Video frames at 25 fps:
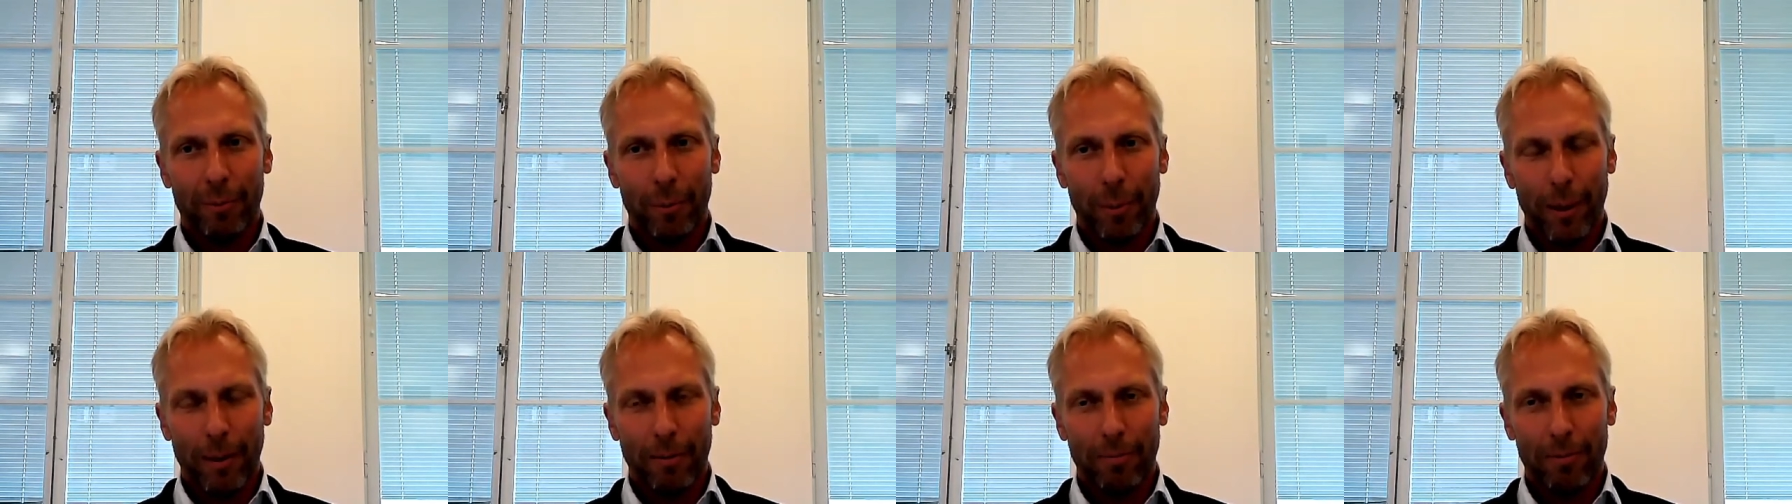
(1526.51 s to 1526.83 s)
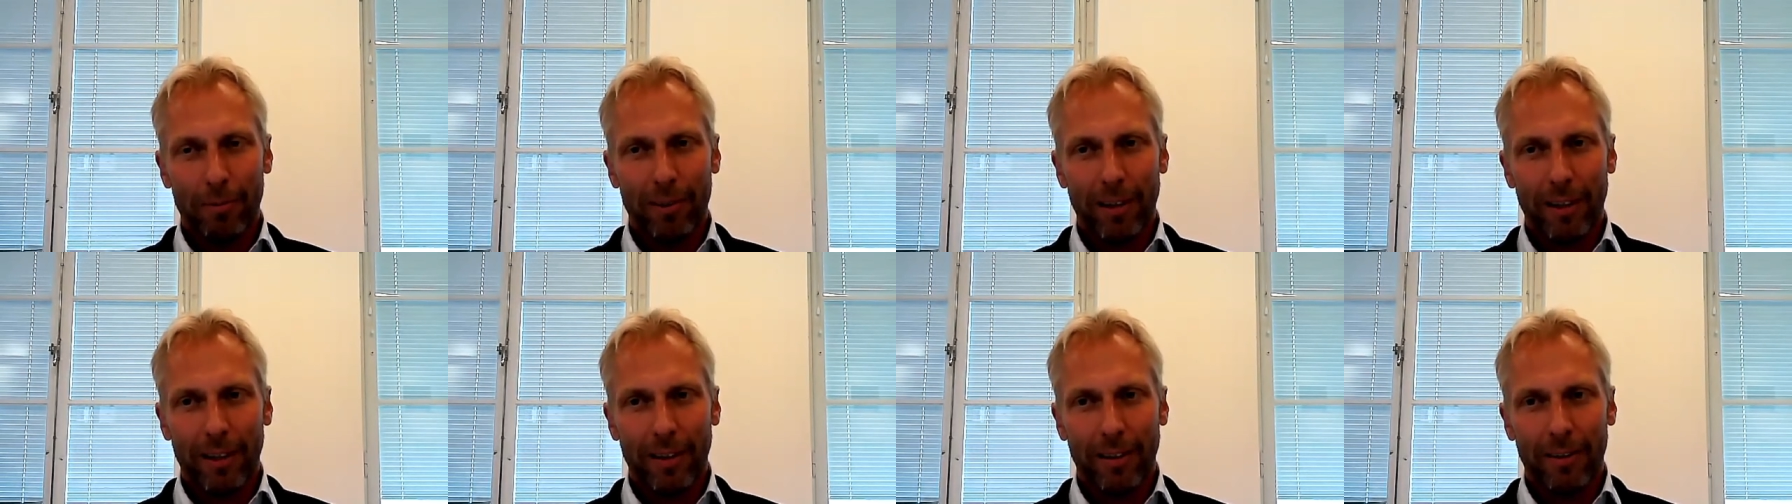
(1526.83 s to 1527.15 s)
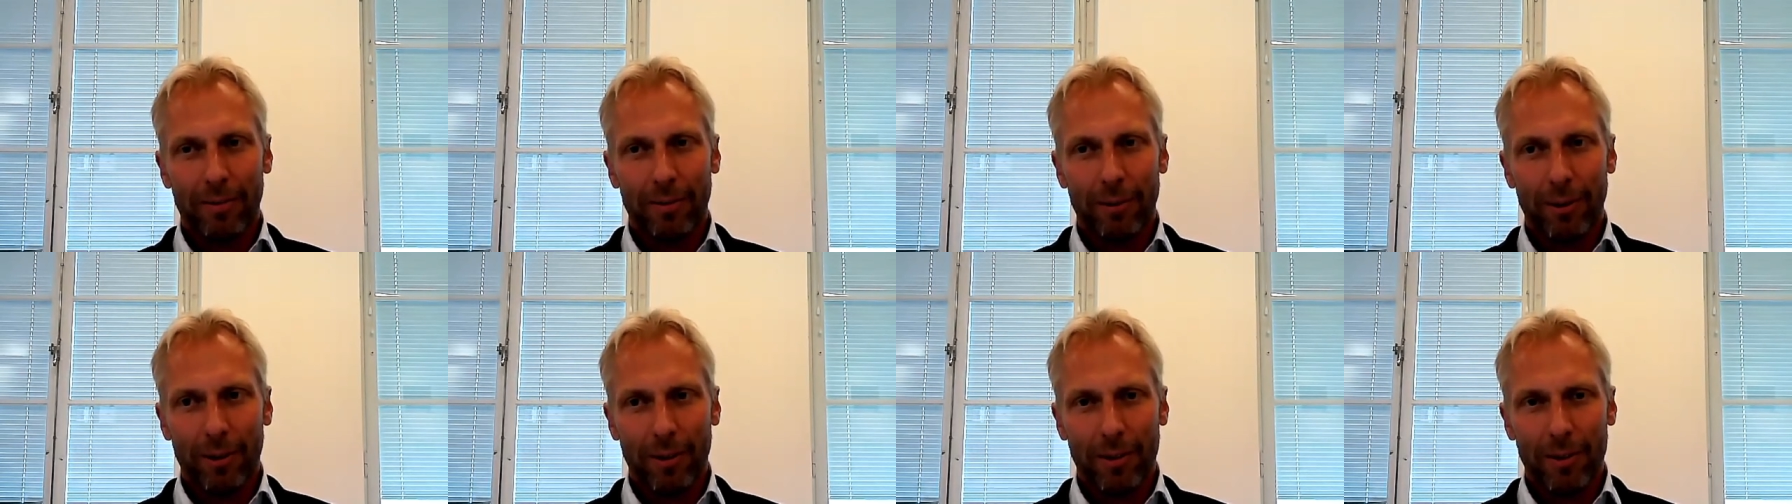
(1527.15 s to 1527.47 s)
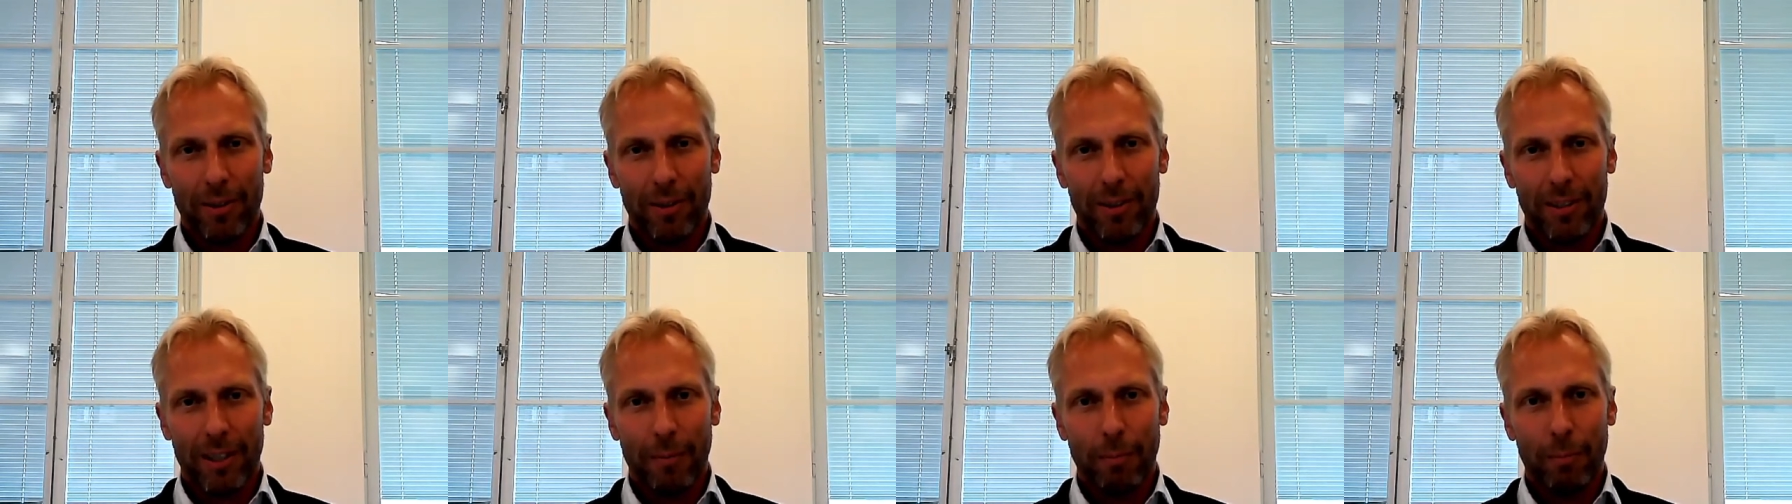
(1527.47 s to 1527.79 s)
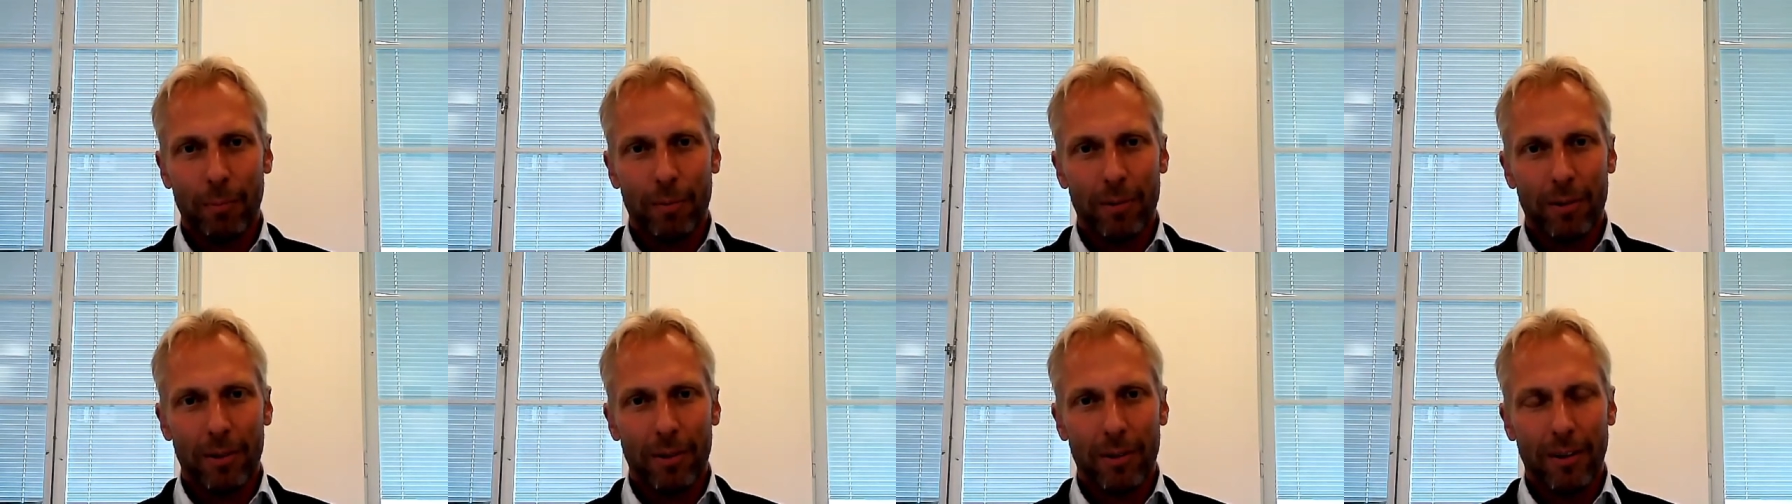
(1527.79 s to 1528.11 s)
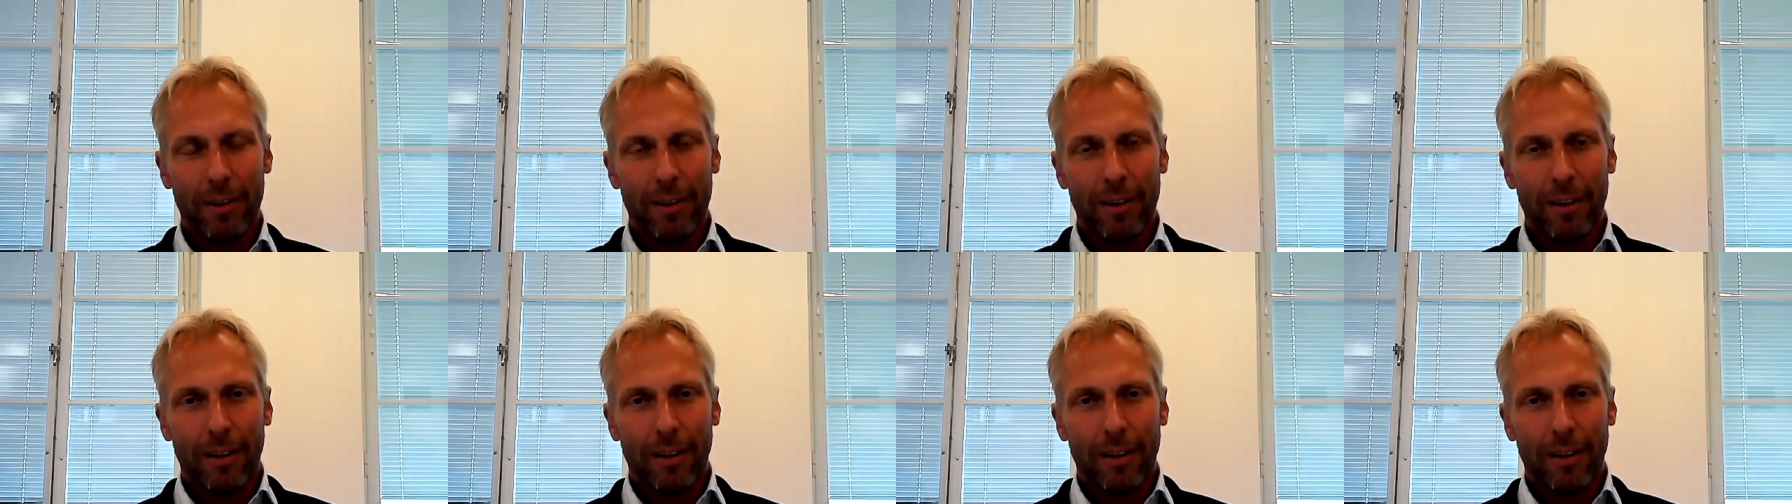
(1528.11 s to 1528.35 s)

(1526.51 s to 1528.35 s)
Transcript: we have taken certain steps.